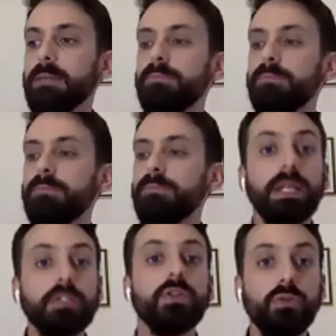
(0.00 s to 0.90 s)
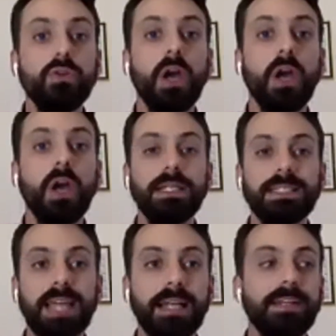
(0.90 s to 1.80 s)
But what we do know is
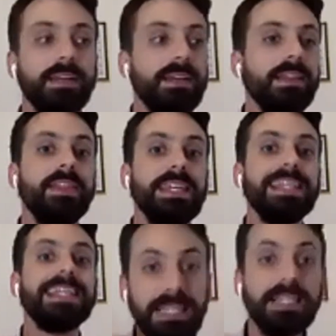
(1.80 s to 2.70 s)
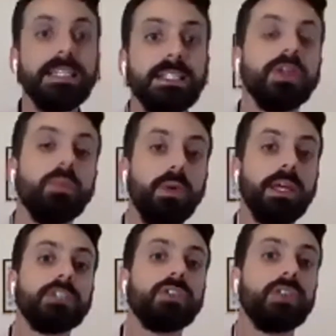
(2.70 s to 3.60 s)
that the ease with
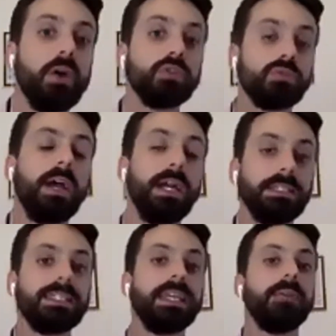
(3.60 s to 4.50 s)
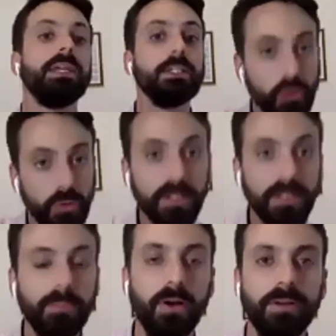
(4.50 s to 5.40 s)
which those rights can be
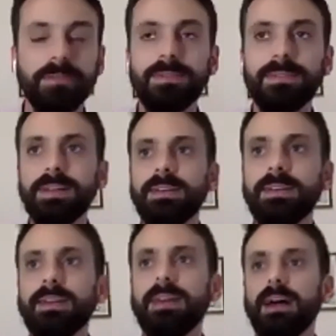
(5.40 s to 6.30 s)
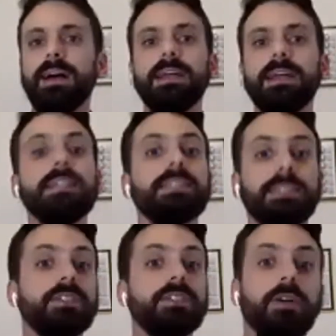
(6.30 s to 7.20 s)
intruded upon uh, is,
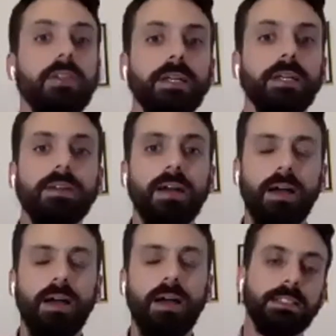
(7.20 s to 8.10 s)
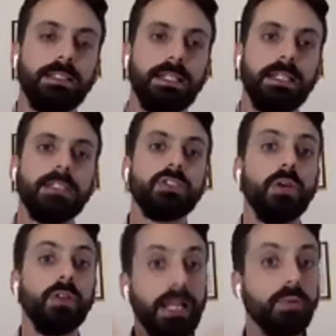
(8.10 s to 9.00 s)
is totally unprecedented.
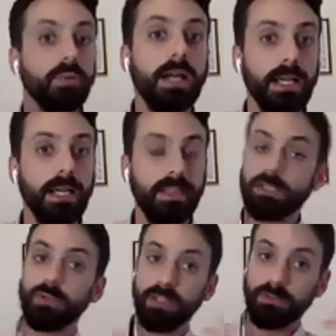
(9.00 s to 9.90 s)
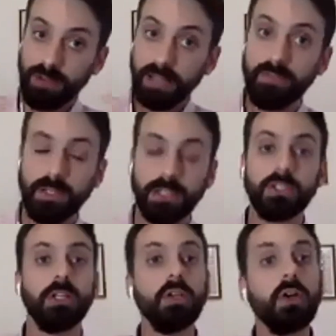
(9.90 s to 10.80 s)
And so that's why I think it's really relevant
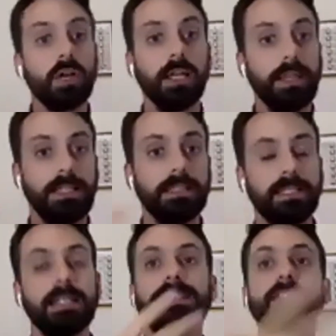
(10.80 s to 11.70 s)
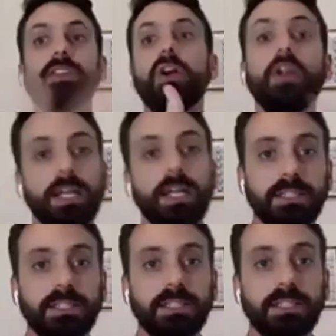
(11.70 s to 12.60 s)
to look at these things in the
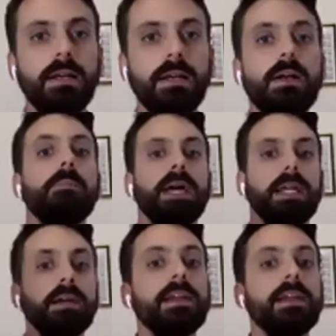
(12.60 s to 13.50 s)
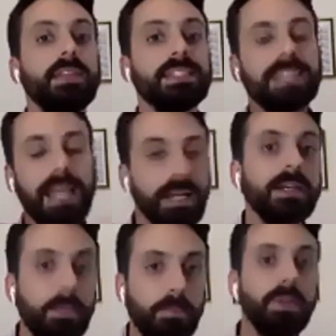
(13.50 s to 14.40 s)
context of what's happening. But the
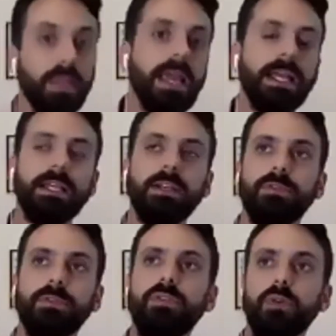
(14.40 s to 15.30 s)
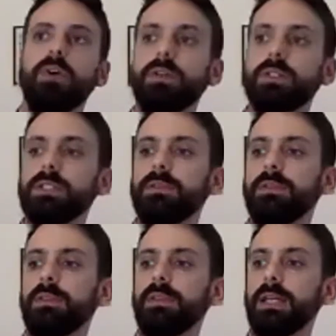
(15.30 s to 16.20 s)
second plane of thought
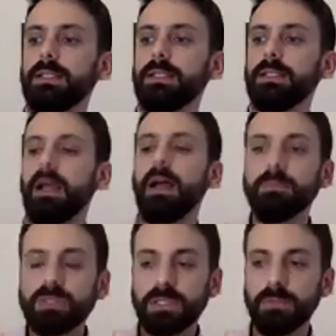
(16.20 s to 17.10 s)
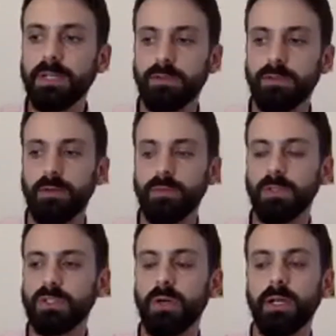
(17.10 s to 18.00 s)
that comes to me around
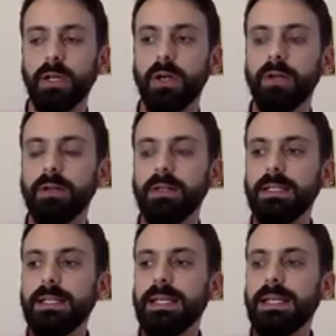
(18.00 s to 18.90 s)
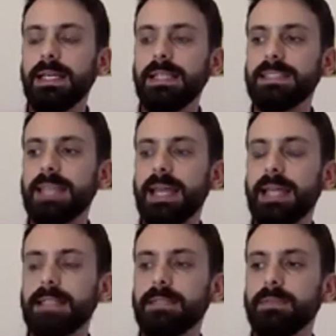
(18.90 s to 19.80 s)
what's going on is
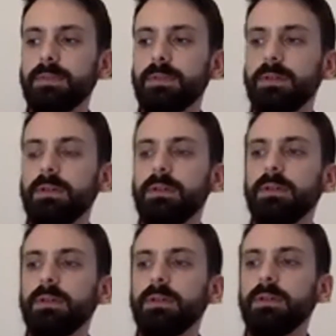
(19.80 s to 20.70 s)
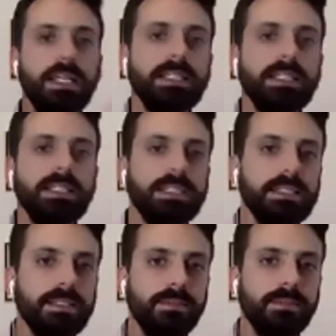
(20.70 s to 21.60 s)
that
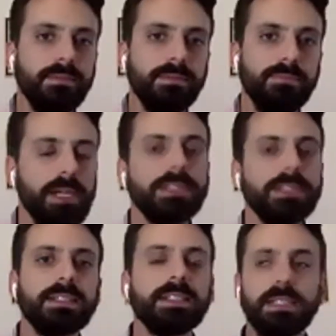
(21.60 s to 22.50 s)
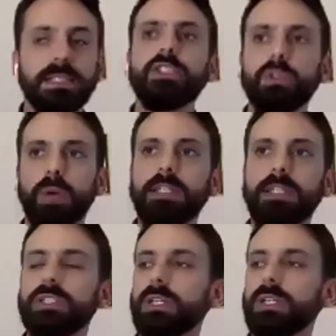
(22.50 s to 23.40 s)
this present
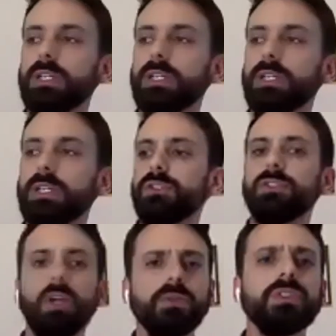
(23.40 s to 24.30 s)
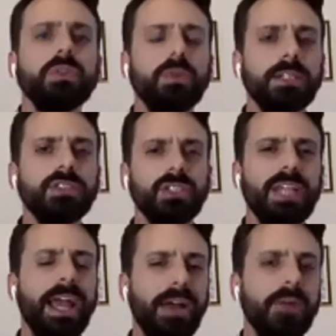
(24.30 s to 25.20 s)
situation shows to us just
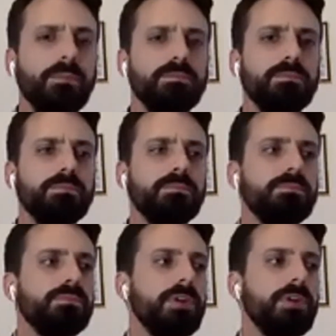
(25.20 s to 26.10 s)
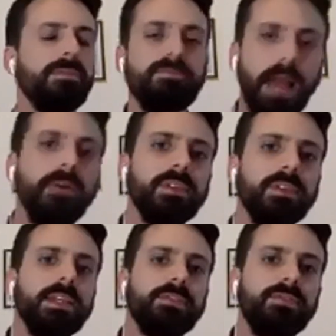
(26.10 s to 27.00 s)
how
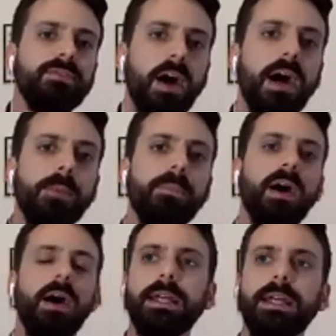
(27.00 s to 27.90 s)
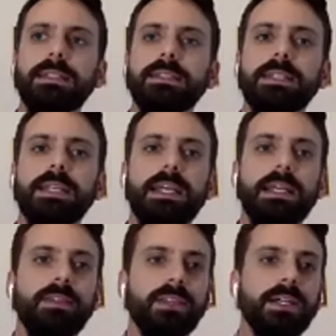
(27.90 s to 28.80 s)
profoundly far behind
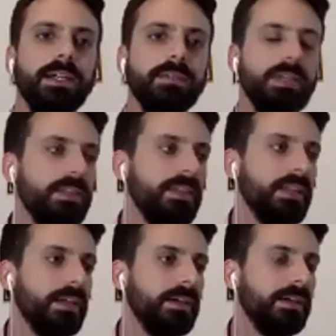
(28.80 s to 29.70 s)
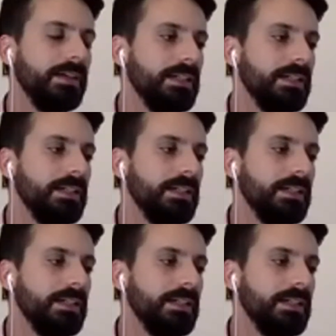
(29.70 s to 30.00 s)
in the in the